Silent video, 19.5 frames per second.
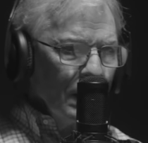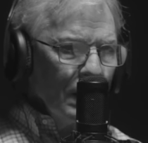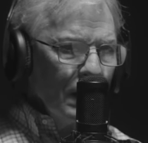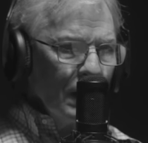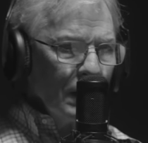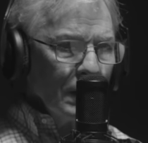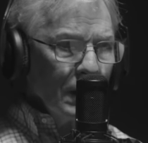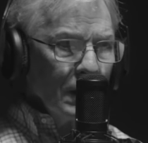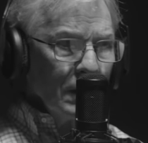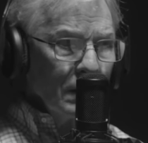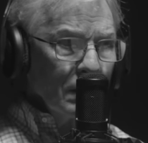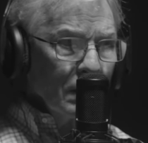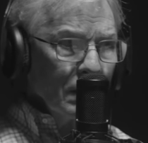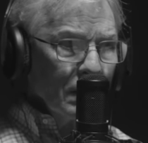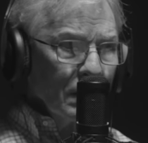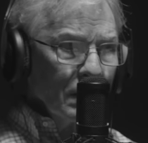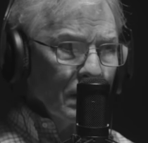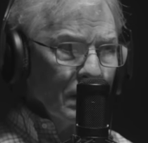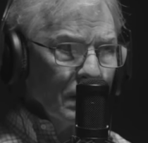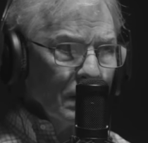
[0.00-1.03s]
I said,
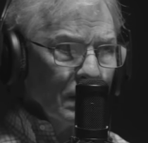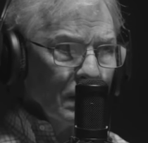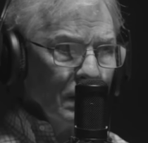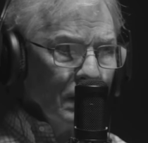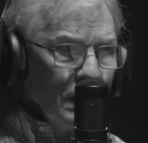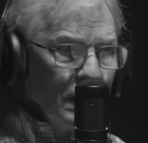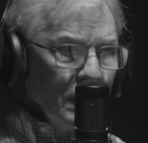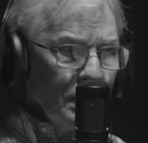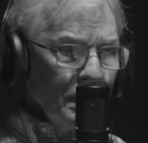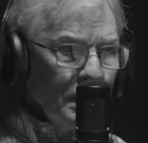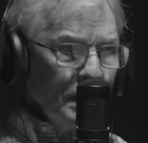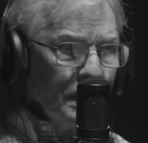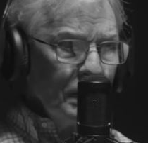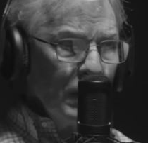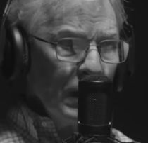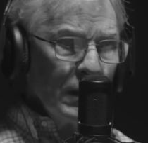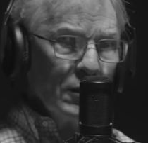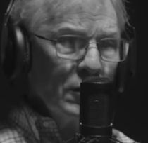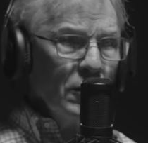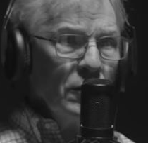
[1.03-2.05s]

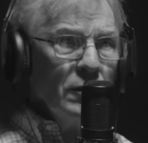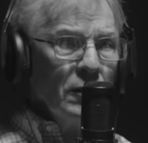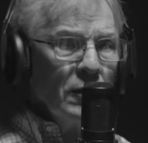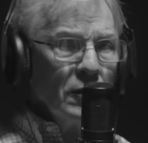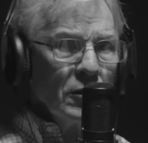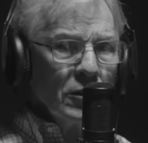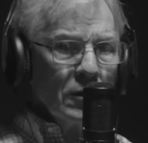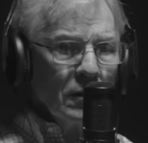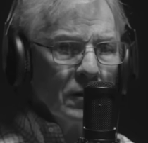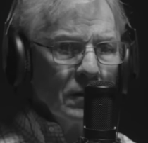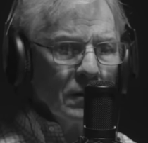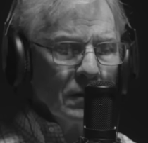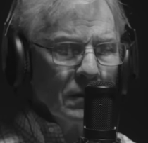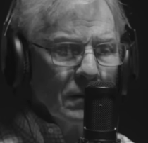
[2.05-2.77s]
"About 2 years, sir."